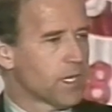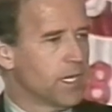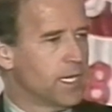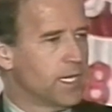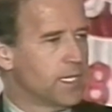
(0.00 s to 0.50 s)

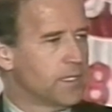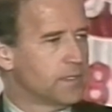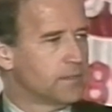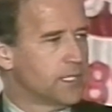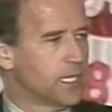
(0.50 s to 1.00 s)
a
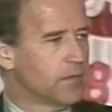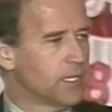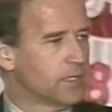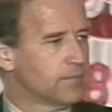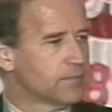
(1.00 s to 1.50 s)

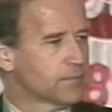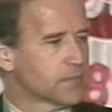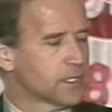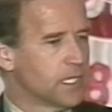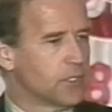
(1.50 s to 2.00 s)
hearing
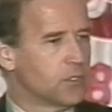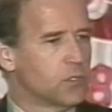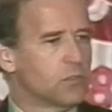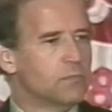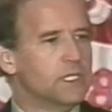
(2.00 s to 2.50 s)
on who
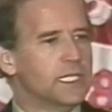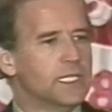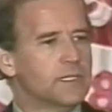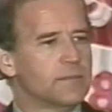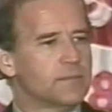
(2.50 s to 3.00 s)
will
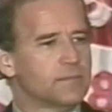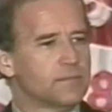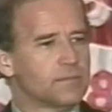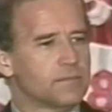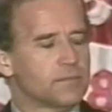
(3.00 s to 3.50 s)
be
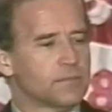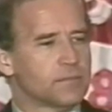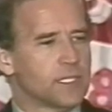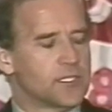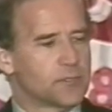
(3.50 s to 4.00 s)

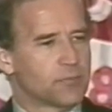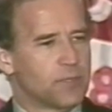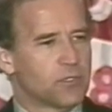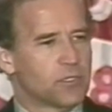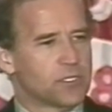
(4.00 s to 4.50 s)
a
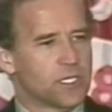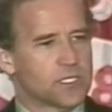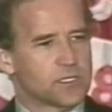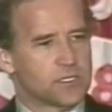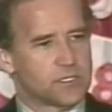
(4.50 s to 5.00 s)
Supreme Court
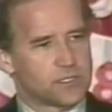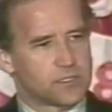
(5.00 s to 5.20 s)
justice,